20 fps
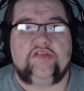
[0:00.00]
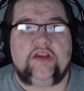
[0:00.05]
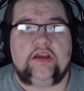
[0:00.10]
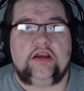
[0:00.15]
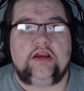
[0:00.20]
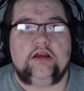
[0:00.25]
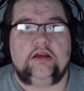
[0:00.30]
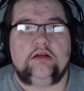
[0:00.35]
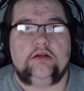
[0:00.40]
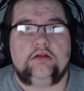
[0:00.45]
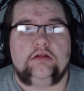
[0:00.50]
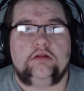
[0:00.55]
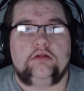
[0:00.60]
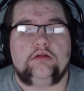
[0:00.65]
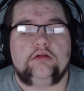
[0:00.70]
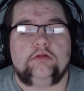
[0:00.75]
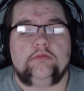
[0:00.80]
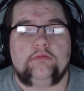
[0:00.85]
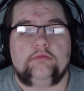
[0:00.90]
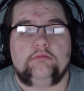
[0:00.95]
Zega,
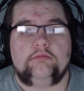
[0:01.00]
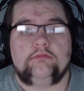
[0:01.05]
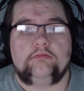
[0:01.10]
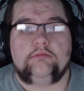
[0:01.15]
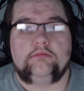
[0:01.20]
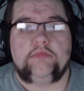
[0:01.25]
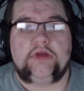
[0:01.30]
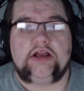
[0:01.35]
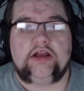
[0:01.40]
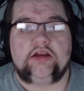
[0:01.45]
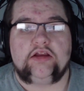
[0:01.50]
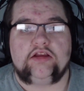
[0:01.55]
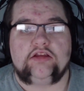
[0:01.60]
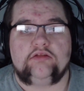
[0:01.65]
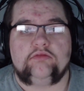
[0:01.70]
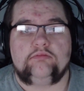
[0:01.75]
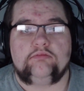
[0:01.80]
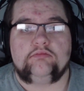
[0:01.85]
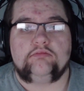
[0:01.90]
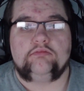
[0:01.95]

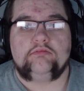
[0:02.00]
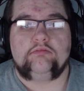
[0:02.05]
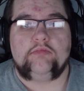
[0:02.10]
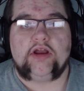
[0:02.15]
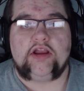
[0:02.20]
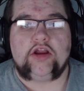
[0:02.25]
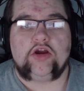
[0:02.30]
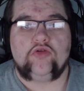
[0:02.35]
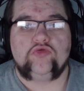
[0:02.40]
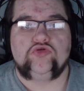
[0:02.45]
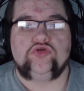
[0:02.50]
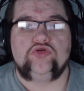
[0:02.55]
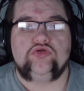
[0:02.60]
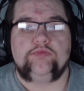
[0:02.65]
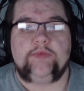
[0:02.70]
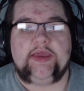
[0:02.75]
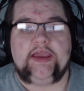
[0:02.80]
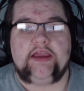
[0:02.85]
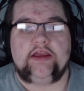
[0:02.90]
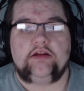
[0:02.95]
my
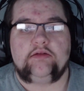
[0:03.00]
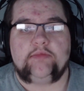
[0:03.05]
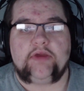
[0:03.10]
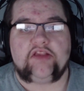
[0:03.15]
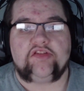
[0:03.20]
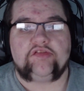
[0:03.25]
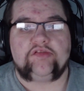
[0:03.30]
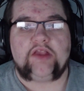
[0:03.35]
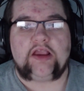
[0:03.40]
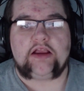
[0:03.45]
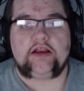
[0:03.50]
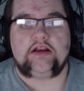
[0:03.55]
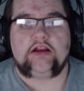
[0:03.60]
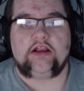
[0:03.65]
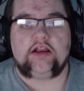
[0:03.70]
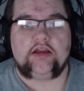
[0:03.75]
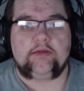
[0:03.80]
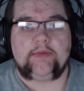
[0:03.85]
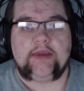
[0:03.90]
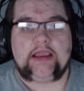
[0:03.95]
go-to man, my second
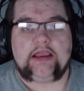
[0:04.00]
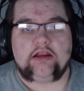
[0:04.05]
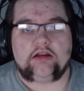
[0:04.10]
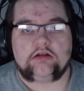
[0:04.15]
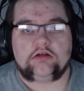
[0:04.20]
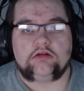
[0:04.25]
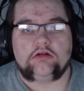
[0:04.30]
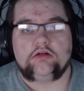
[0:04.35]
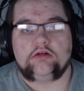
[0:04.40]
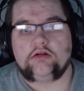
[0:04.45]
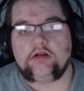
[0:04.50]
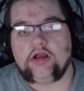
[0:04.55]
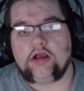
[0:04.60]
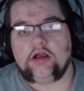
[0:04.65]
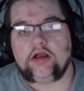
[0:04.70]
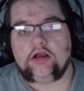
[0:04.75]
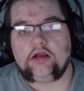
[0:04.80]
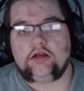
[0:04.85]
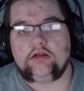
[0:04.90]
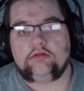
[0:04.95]
in command,
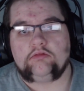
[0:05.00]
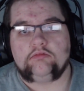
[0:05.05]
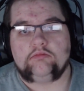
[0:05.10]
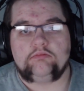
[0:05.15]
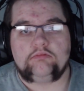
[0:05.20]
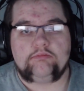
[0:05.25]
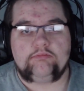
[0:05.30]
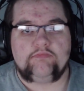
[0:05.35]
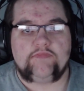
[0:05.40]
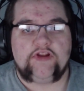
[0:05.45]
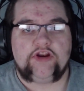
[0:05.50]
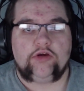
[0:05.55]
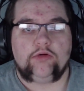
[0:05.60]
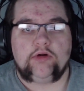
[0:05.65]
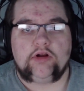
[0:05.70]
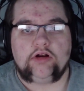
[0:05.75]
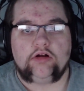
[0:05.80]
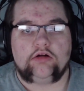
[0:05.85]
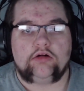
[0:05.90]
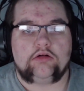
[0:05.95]

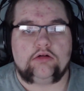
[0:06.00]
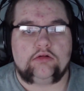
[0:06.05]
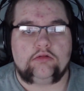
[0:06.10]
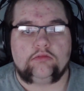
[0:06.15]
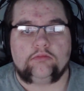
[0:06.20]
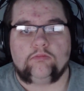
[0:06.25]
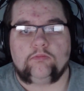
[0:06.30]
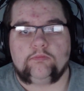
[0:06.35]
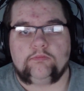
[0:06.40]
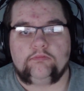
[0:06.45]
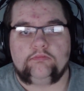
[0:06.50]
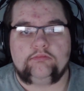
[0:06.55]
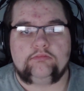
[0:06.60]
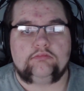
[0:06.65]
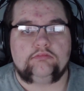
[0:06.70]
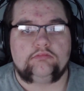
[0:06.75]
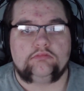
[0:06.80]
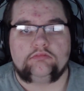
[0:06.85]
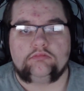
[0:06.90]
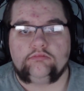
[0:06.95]
video editor,
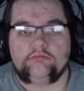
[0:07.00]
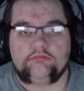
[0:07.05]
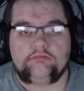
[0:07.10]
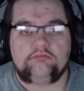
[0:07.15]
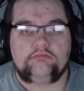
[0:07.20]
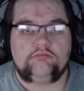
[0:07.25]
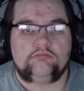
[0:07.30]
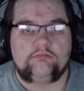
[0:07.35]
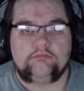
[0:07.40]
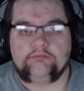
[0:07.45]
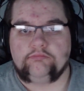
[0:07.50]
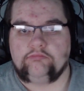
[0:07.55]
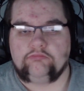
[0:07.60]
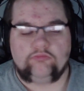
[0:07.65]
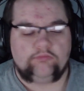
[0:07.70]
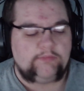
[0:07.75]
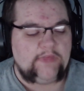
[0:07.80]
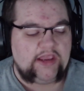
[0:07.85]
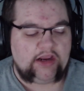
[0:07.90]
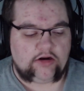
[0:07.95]

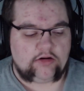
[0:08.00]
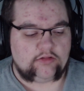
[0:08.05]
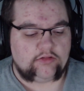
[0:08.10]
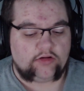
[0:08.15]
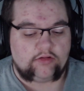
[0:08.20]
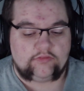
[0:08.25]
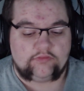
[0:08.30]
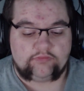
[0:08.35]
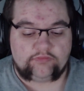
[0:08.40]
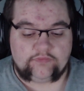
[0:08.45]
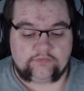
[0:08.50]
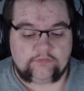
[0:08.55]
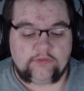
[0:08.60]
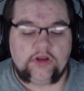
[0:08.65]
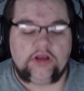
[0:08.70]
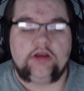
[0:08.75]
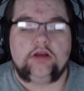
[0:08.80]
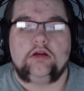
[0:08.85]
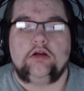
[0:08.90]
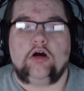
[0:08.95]
maker of
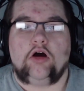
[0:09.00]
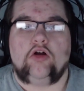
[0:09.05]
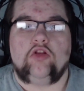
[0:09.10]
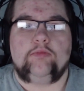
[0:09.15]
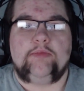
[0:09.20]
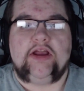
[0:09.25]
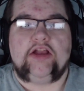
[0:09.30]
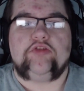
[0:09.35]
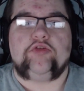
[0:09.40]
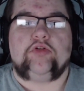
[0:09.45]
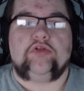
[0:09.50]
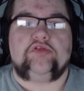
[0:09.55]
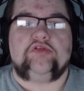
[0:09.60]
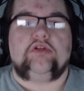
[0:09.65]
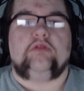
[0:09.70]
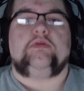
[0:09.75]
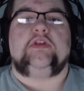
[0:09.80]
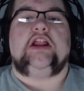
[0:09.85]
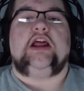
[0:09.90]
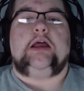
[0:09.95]
all the magical
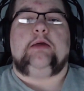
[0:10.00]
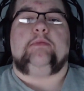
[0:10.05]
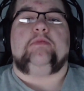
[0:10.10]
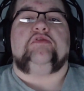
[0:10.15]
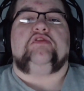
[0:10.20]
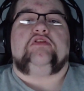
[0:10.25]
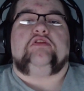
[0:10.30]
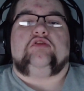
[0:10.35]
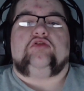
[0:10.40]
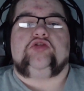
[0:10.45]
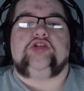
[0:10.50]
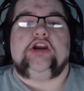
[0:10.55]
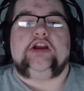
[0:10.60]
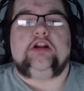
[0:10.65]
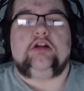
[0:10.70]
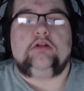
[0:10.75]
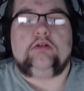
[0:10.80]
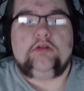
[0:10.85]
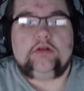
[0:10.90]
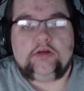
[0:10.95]
stuff that happens on this
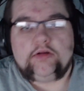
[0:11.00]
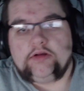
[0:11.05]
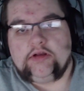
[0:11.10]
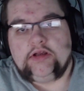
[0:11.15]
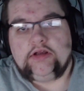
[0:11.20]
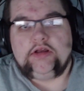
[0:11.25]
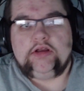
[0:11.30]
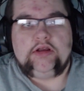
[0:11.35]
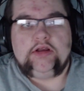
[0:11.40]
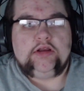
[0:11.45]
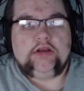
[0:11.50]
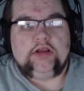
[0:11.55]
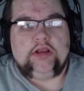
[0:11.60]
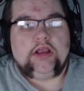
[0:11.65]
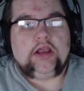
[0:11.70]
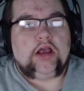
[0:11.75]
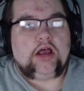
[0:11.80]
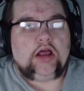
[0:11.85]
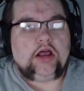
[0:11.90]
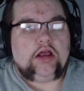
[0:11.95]
channel.
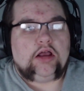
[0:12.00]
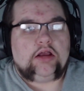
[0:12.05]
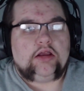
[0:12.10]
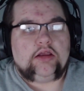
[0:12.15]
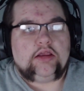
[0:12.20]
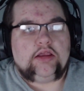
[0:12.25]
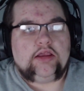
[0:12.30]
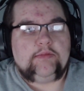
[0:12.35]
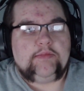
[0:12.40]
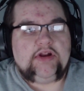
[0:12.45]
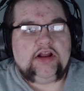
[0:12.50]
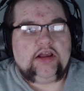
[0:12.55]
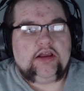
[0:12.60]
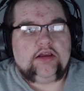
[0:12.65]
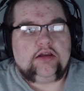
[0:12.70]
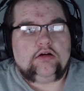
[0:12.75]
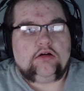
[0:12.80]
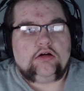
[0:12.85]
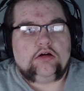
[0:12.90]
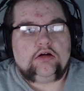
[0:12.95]
Him and
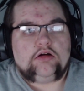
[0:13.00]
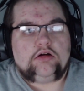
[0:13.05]
I